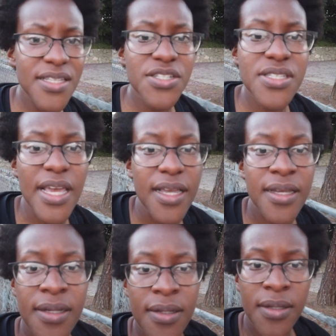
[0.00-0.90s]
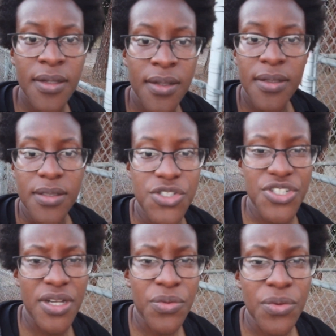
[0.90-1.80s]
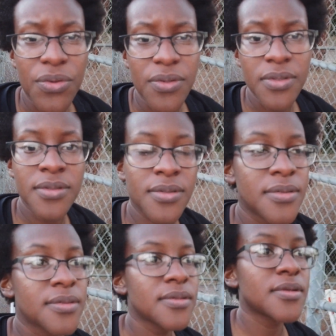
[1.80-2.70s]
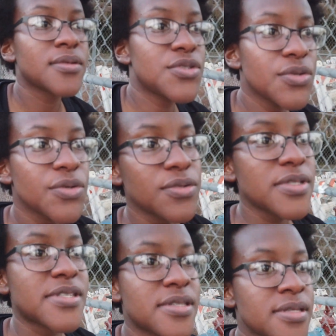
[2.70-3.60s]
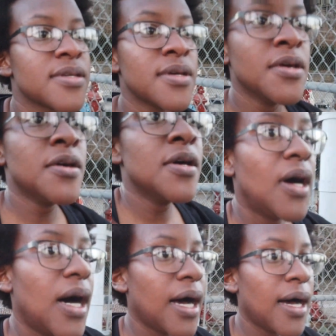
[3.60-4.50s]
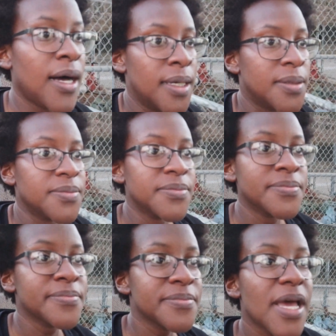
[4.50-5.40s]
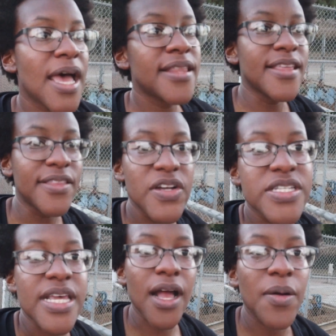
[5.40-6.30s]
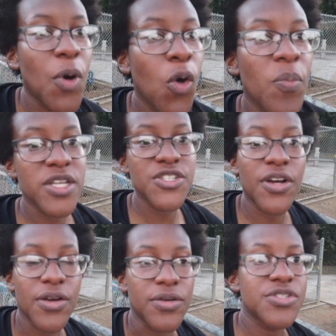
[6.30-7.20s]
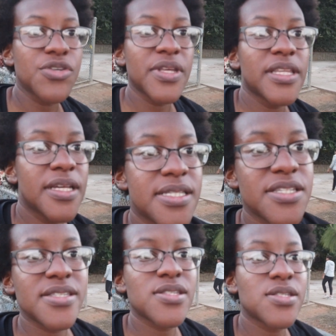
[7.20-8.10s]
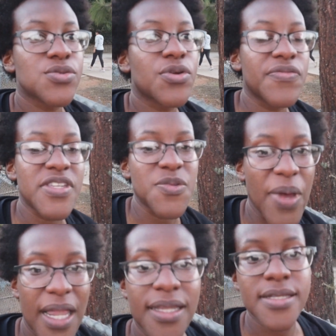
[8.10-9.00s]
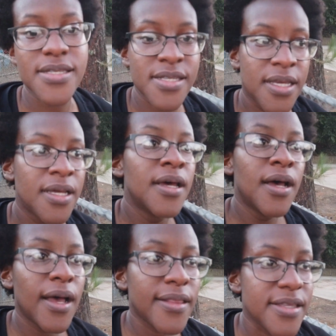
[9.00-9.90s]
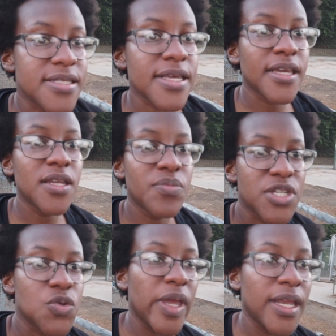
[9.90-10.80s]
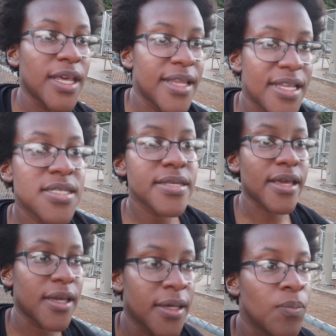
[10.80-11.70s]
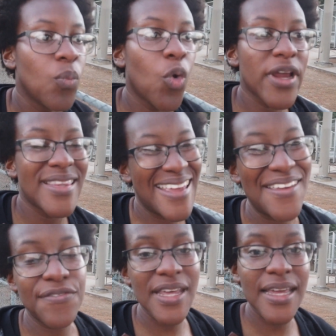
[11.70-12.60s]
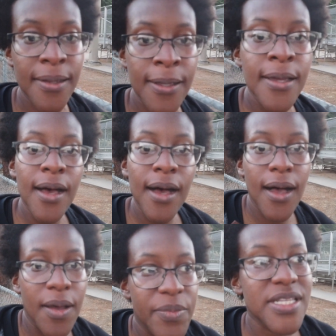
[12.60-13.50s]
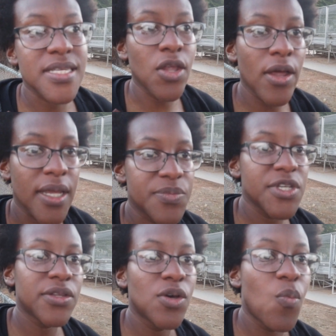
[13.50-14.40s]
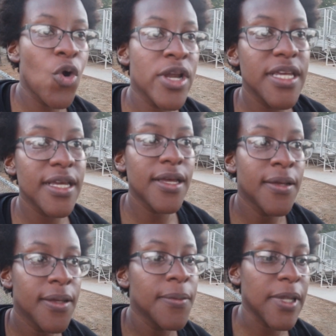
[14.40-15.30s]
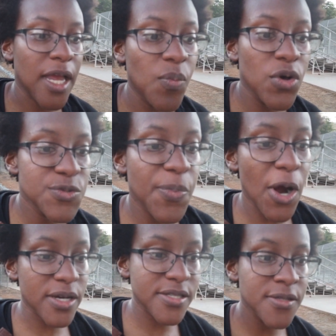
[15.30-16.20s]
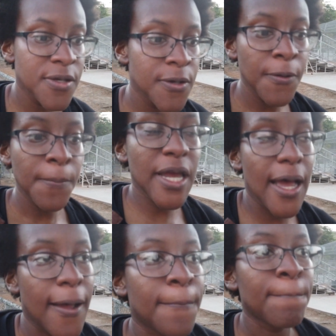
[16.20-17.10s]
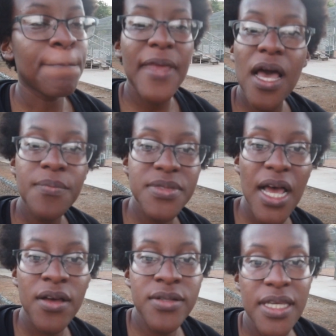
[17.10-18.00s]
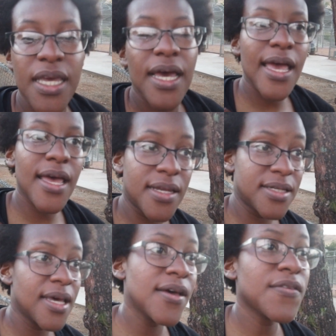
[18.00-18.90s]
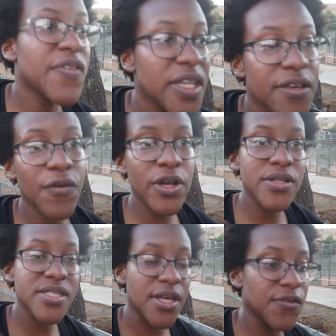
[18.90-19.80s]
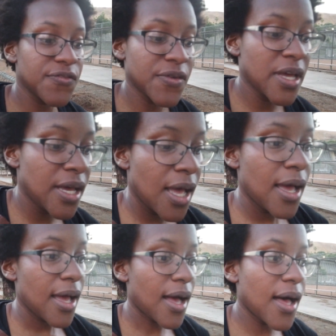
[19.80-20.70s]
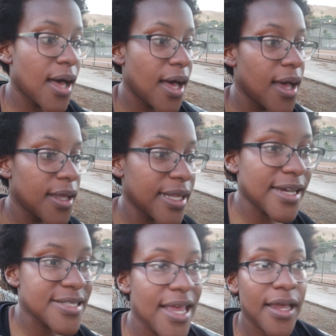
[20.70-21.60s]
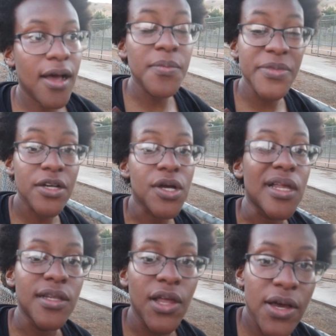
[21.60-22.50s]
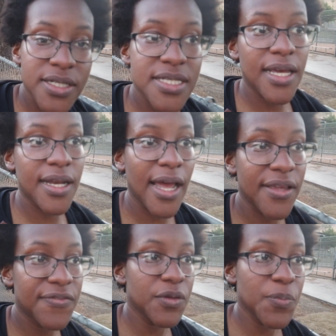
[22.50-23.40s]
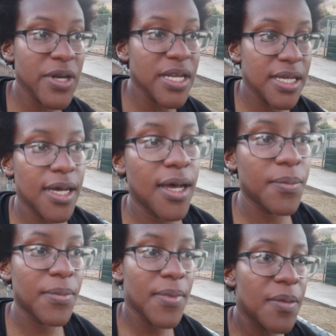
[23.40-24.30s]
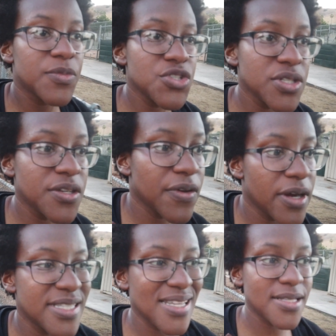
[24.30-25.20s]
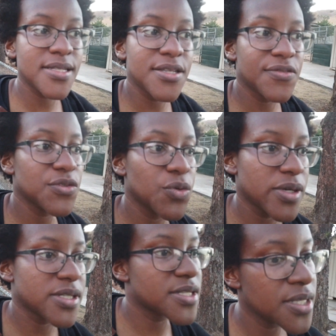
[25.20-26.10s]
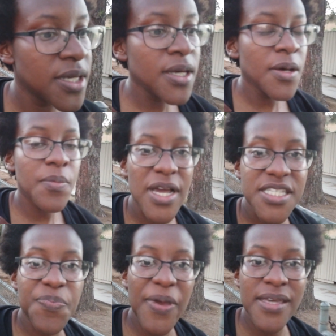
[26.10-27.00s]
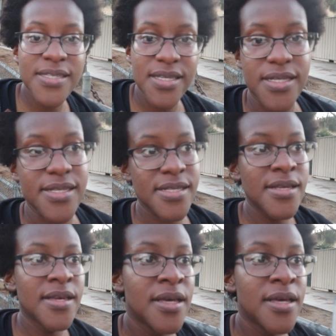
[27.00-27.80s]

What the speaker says: just like general dudes. And then there's like a whole bunch of girls, so then there's this sort of this balance and this like in between, and that's like more in the evening. It's a lot emptier in the morning, like most parks. But yeah, come down and feel it for yourself. Like I said, I come here a lot, and I feel pretty, I'm usually very sensitive towards my spaces.